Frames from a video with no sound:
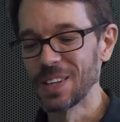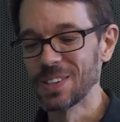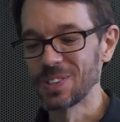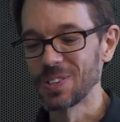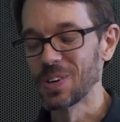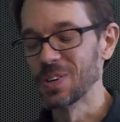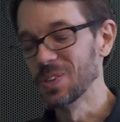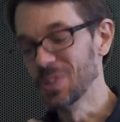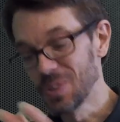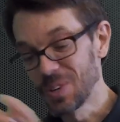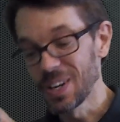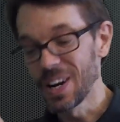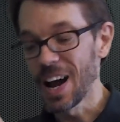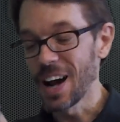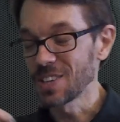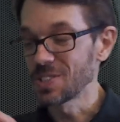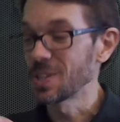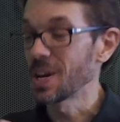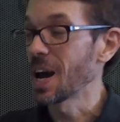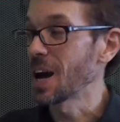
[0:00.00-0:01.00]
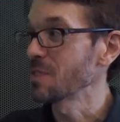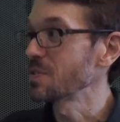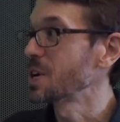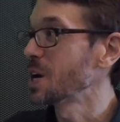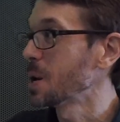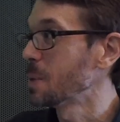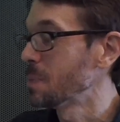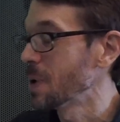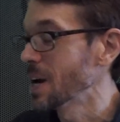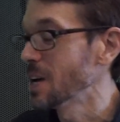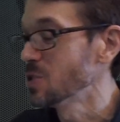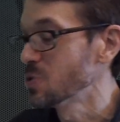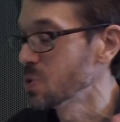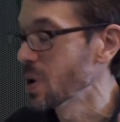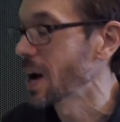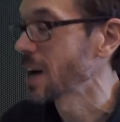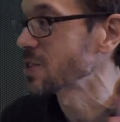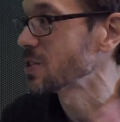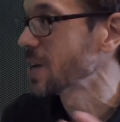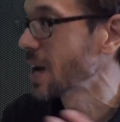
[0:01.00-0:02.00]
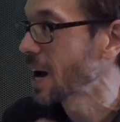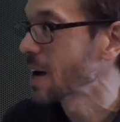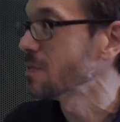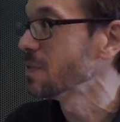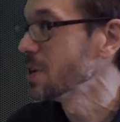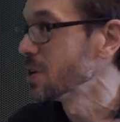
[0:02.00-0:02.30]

And so you could actually have campaigns where you actually have